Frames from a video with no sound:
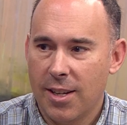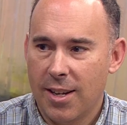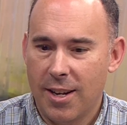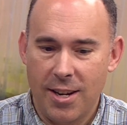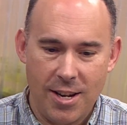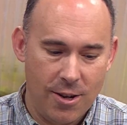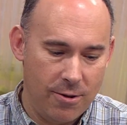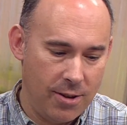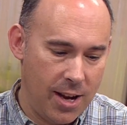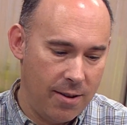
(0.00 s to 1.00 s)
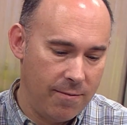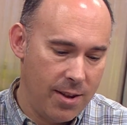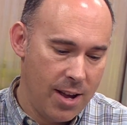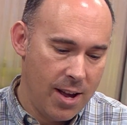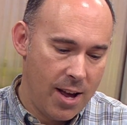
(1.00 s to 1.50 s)
Honeydew, oh, honeydew, yep, honeydew.
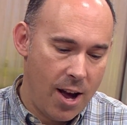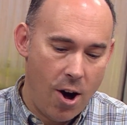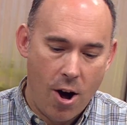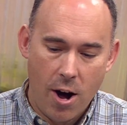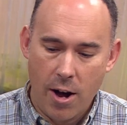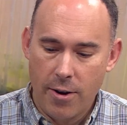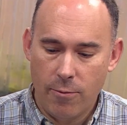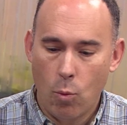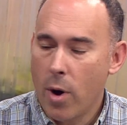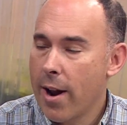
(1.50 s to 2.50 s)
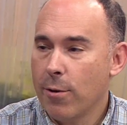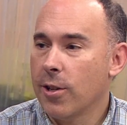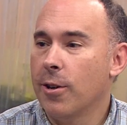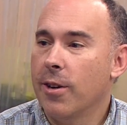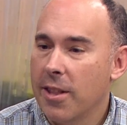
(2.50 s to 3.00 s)
Yeah. On whatever's
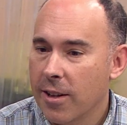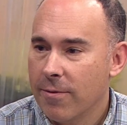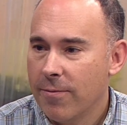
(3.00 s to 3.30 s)
underneath it.